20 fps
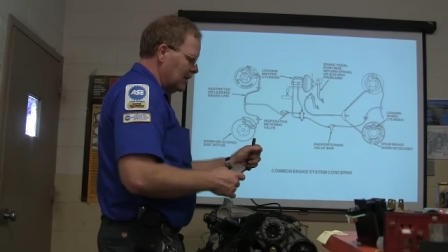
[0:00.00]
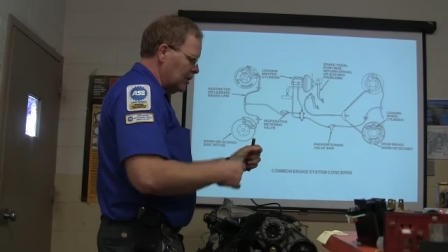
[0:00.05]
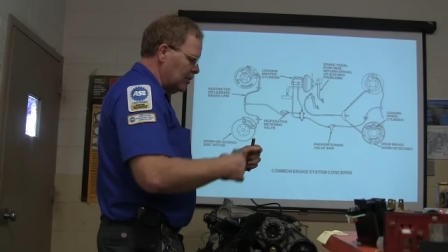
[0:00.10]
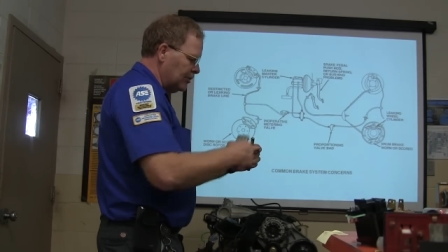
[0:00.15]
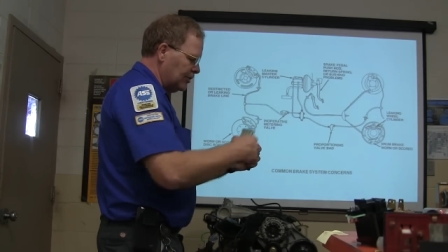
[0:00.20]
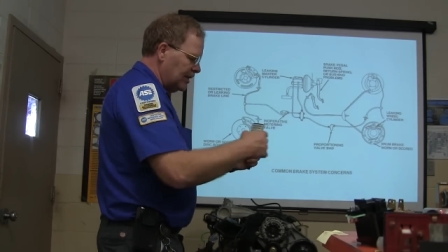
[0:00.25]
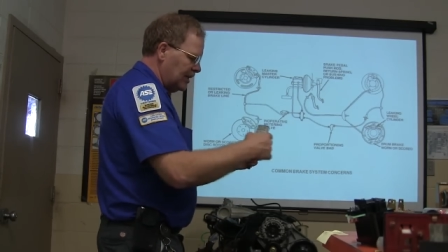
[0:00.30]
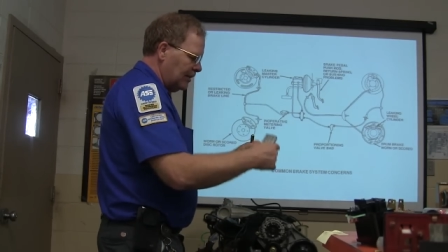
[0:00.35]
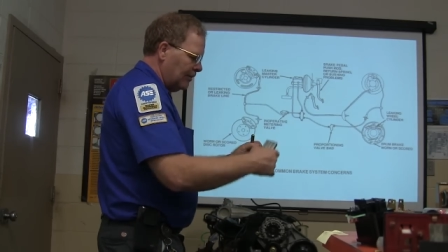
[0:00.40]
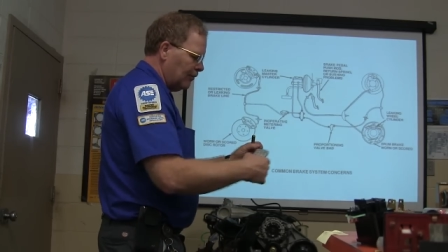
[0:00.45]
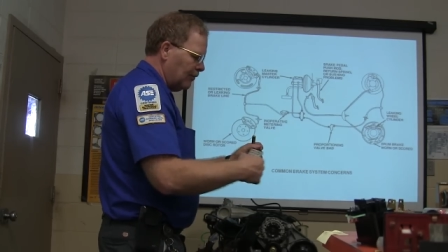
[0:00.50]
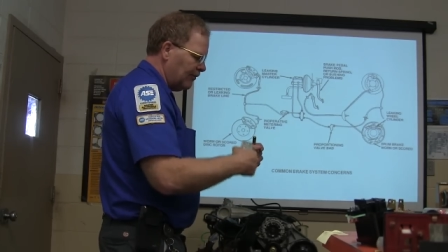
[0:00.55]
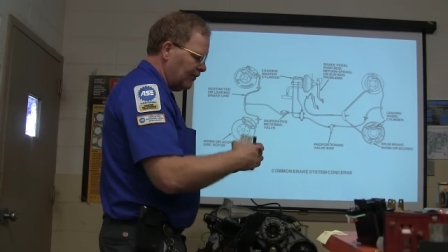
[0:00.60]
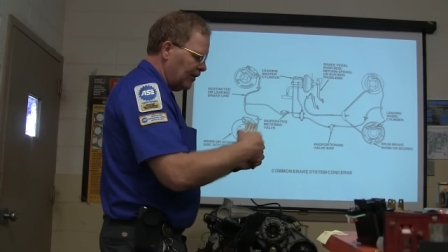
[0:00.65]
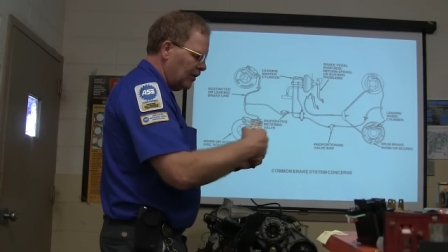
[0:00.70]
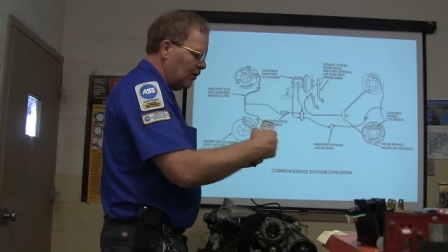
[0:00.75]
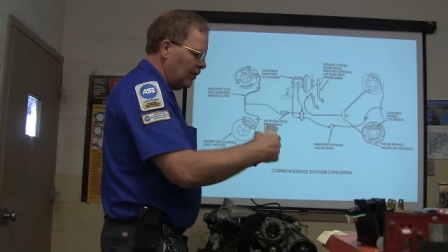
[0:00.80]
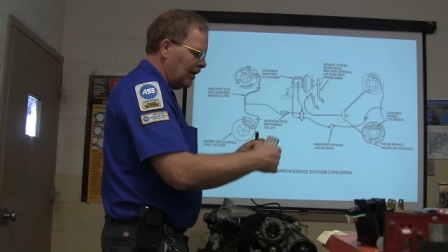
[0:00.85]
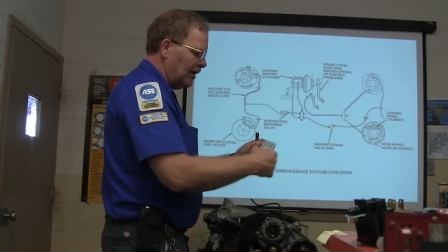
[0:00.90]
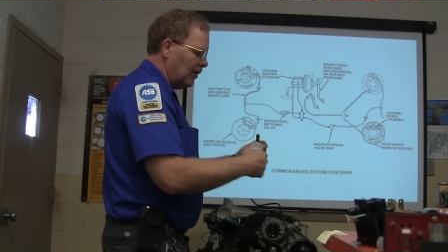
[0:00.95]
you see
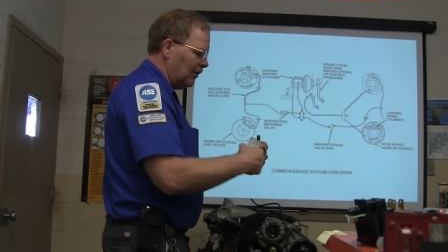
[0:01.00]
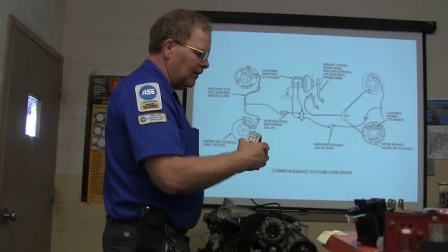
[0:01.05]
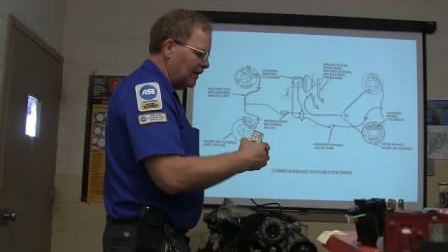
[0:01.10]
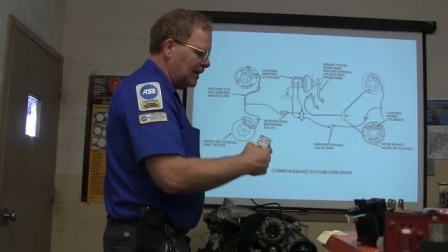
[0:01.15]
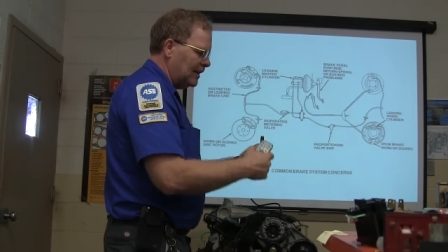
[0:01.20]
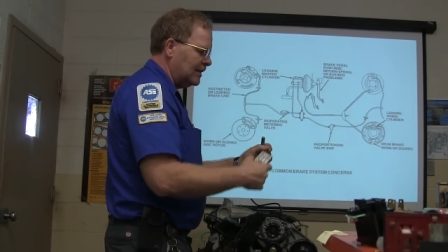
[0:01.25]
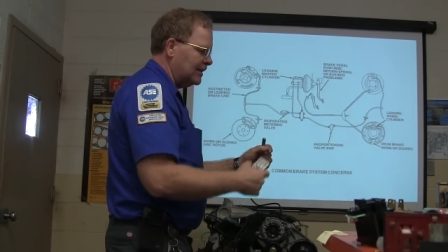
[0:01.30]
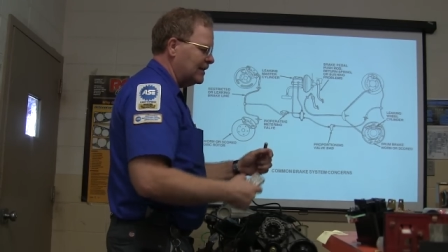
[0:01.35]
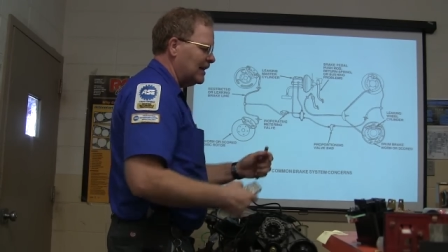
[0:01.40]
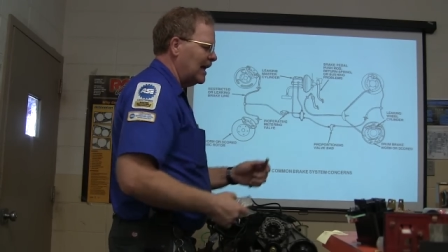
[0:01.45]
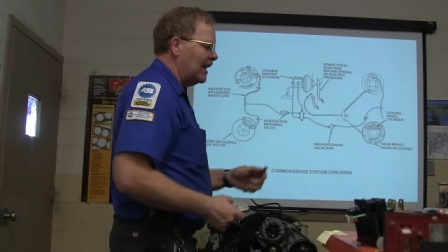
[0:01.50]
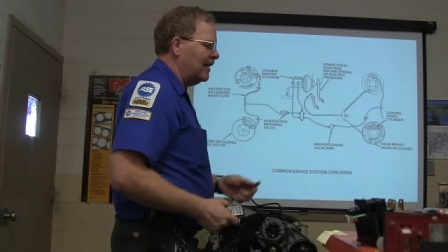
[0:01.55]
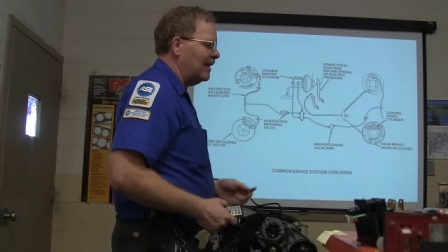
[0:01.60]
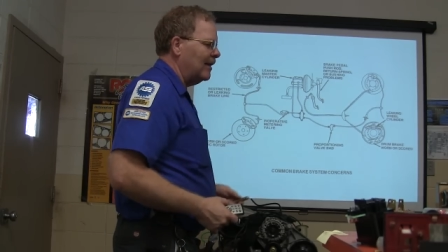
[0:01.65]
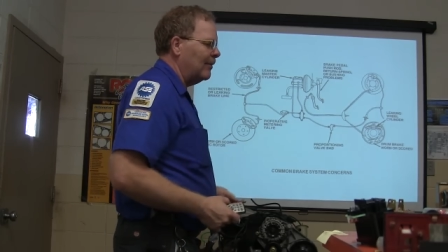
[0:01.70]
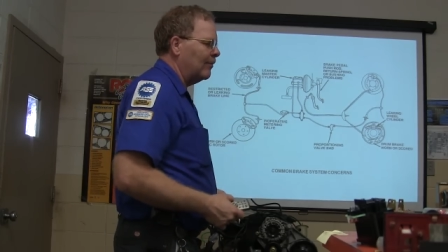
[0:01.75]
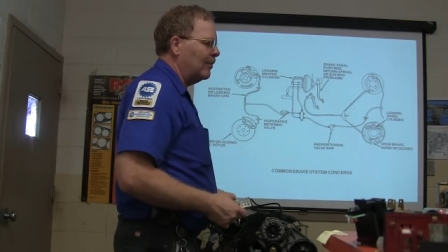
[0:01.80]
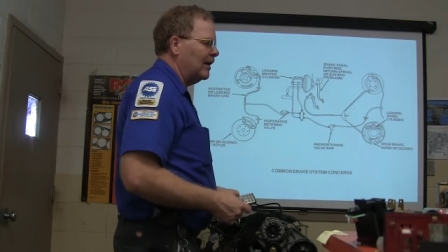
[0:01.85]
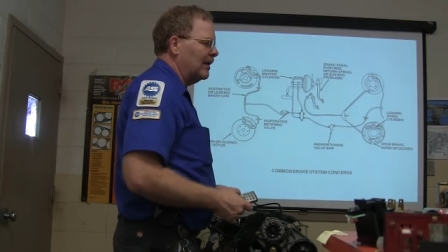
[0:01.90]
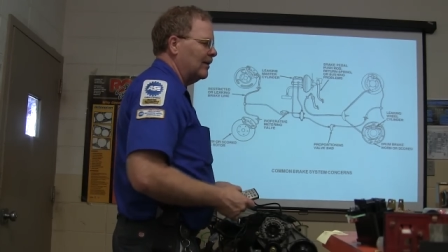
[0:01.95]
fluid on the inside of
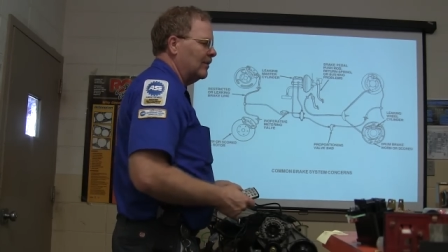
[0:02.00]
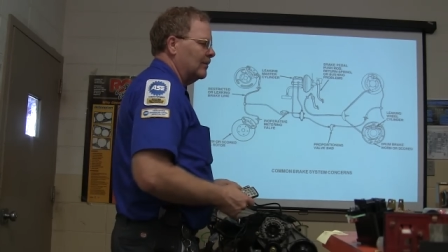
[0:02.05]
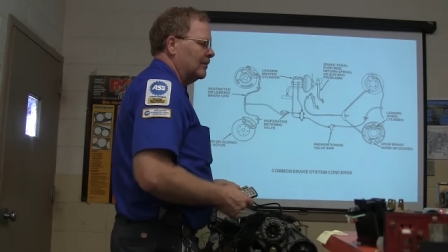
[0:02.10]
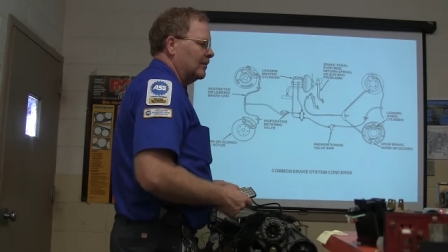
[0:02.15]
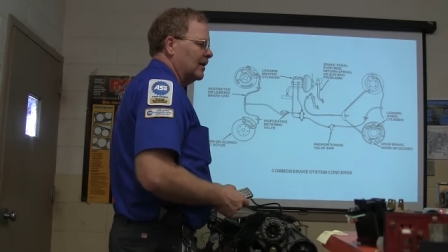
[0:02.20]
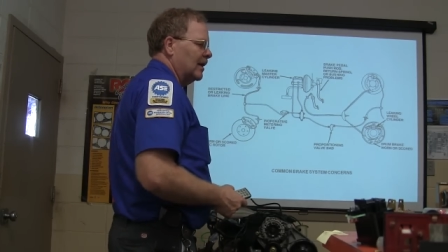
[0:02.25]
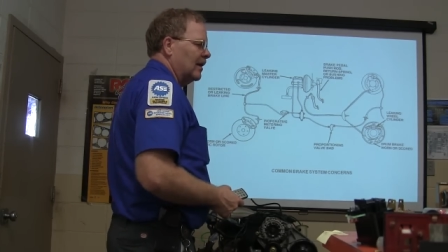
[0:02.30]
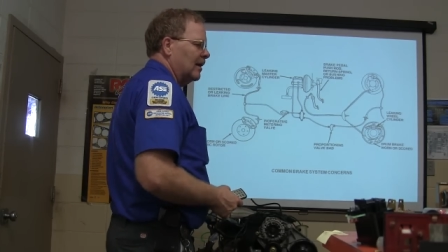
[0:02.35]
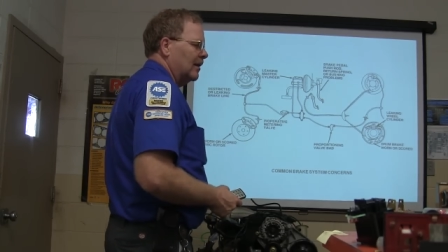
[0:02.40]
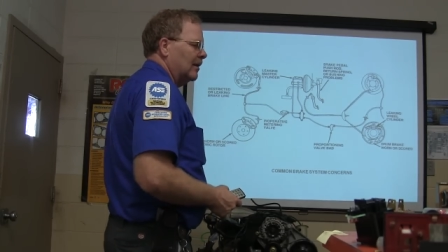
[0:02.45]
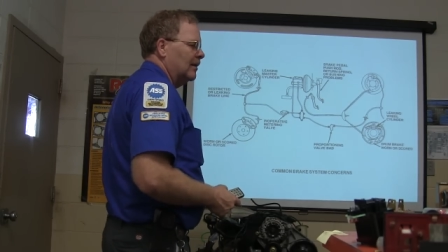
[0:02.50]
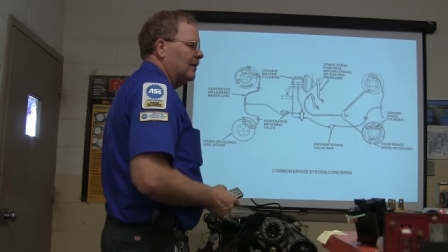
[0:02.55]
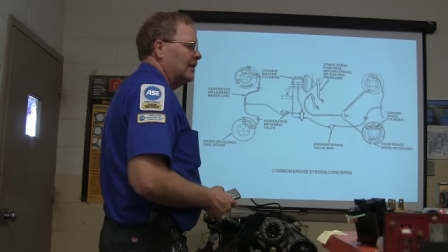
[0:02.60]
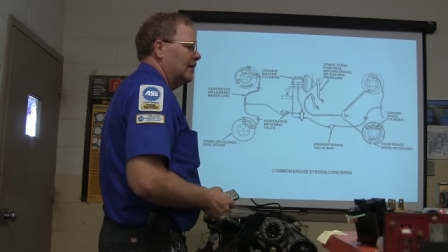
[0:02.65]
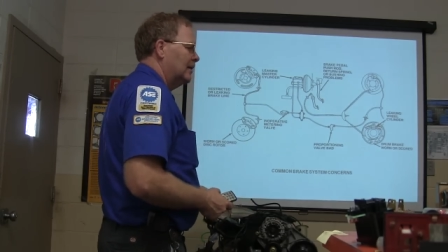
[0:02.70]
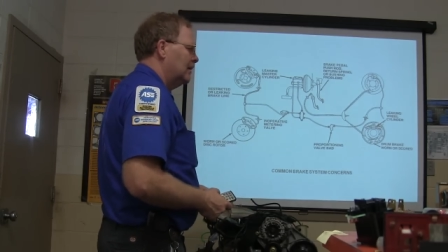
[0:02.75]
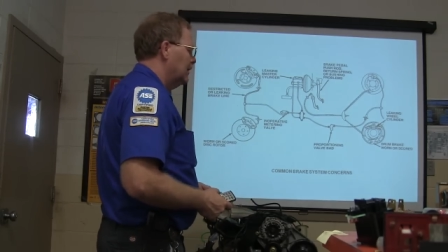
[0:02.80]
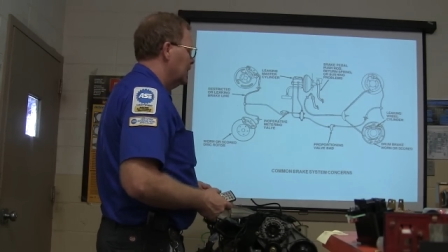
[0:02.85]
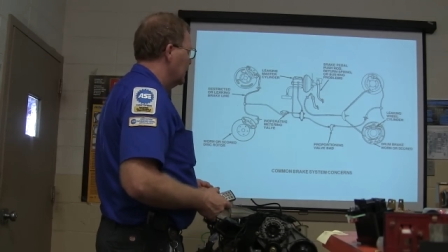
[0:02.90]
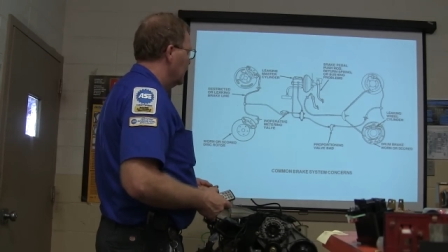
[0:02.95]
that brake uh,
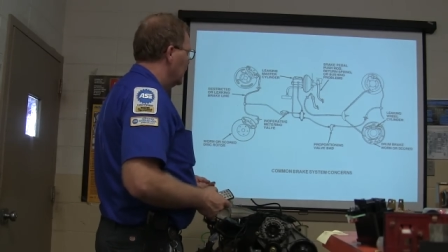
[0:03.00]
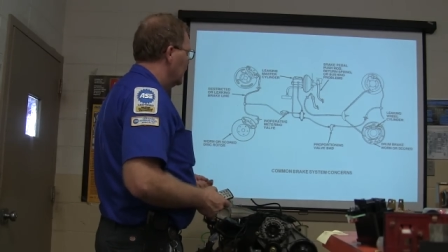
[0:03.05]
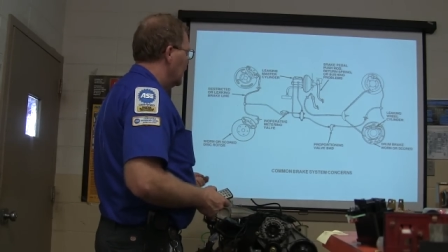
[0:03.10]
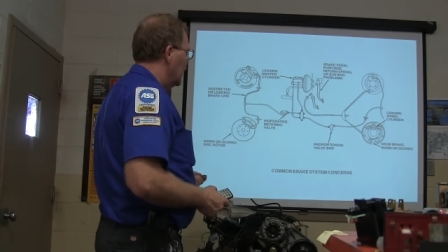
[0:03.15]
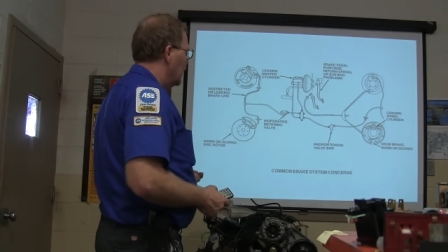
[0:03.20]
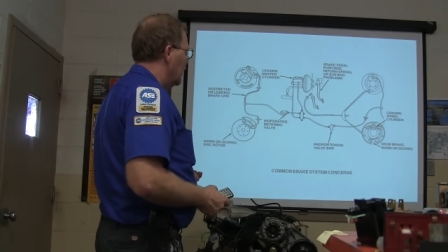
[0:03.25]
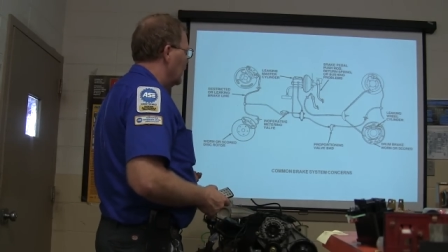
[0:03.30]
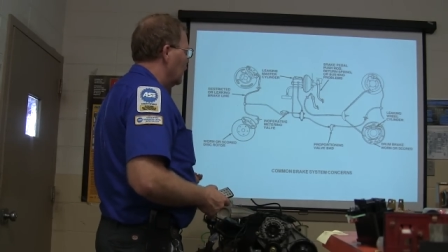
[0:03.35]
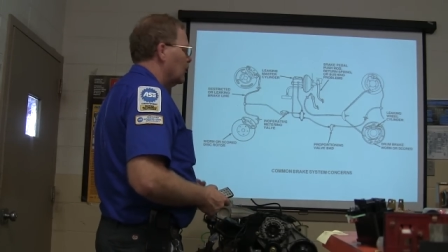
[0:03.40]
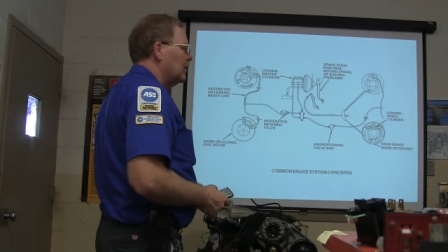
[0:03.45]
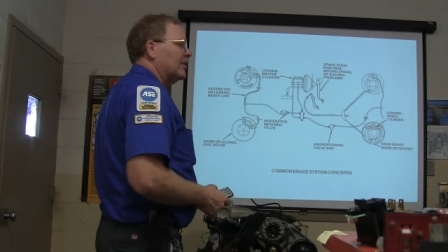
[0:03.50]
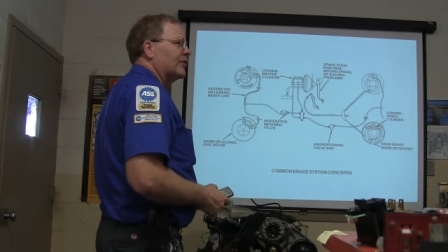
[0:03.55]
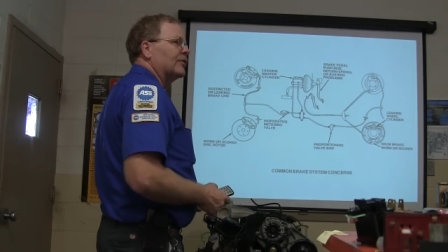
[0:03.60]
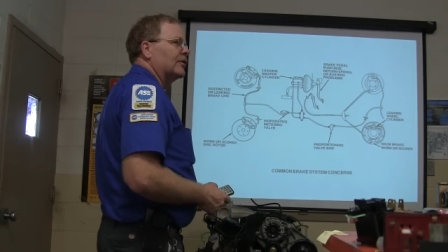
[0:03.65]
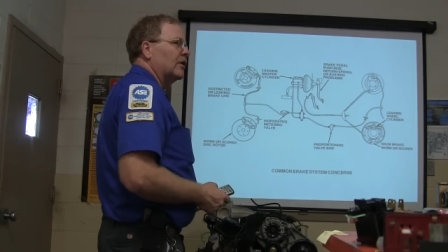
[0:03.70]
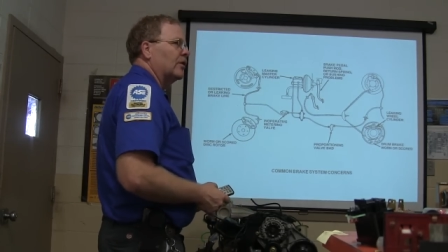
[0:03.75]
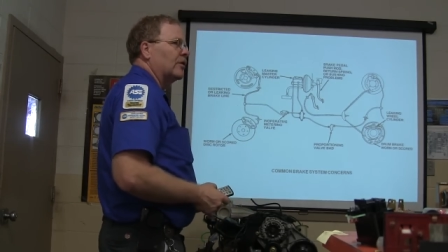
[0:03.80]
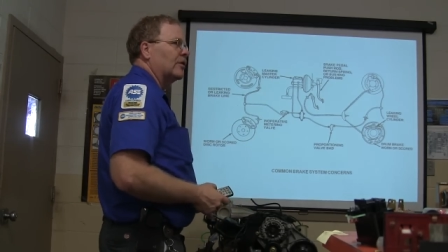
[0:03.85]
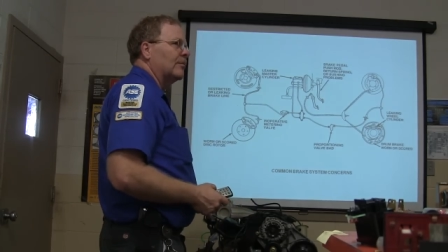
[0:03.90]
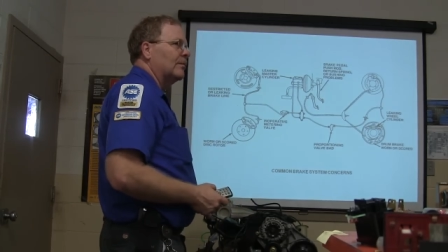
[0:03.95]
uh, wheel
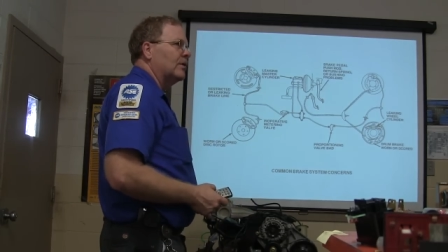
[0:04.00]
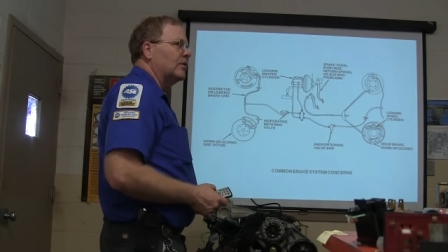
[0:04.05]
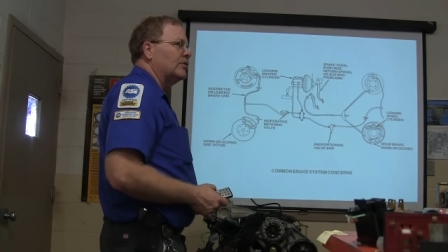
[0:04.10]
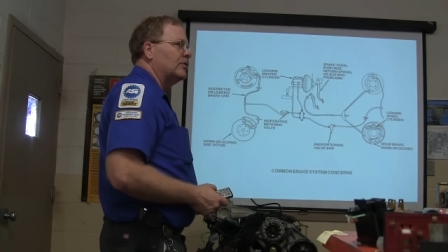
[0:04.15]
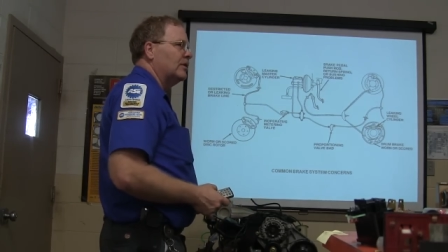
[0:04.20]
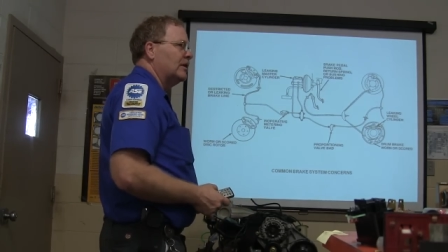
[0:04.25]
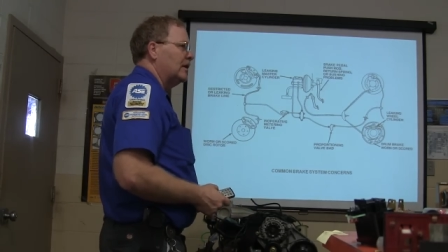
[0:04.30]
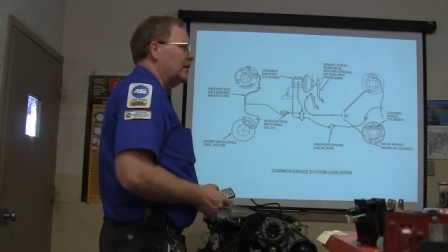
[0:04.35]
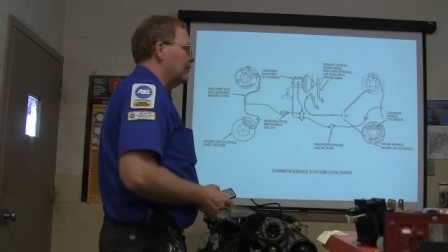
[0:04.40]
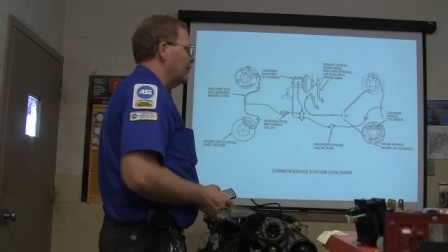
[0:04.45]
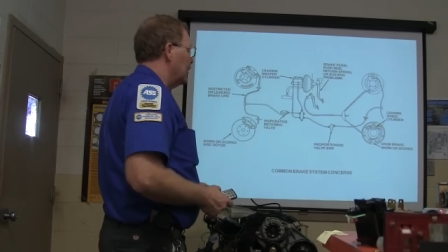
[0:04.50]
cylinder boot, you need to